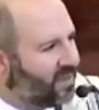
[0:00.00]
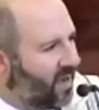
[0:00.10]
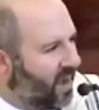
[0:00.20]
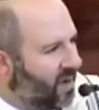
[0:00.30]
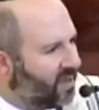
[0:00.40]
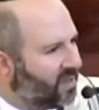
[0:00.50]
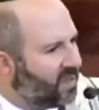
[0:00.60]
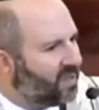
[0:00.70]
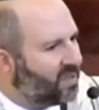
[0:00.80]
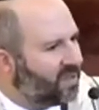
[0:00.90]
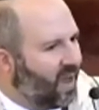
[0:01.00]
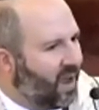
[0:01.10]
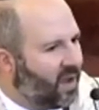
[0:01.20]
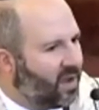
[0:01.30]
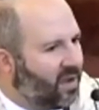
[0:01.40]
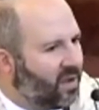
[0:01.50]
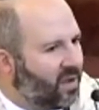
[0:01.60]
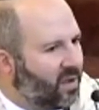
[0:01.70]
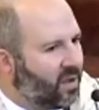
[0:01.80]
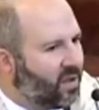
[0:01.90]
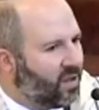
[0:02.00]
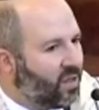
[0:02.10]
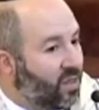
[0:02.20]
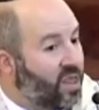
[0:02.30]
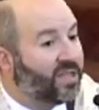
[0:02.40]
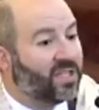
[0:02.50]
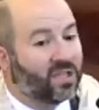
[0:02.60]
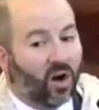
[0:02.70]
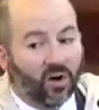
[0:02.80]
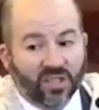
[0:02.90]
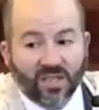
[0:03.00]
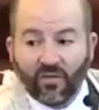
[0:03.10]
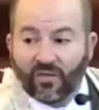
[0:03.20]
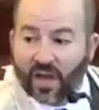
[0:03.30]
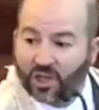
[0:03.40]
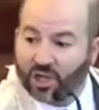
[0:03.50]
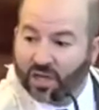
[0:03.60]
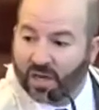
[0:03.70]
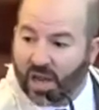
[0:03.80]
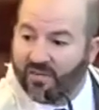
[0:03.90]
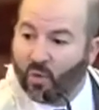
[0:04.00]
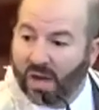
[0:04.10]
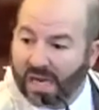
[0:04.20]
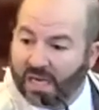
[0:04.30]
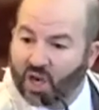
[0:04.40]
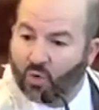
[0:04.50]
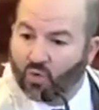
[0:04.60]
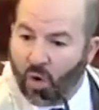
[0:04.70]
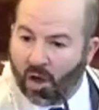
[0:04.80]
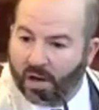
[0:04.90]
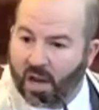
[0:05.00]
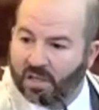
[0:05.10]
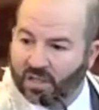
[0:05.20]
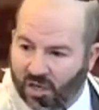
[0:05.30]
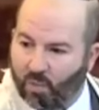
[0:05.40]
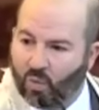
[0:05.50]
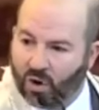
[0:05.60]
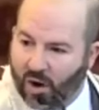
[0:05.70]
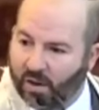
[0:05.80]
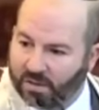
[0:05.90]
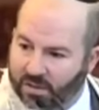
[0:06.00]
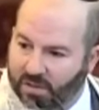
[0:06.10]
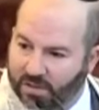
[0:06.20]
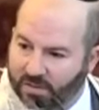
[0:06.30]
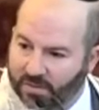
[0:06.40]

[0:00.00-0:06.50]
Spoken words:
Zionist saying, this is our salvation if we need to run somewhere else.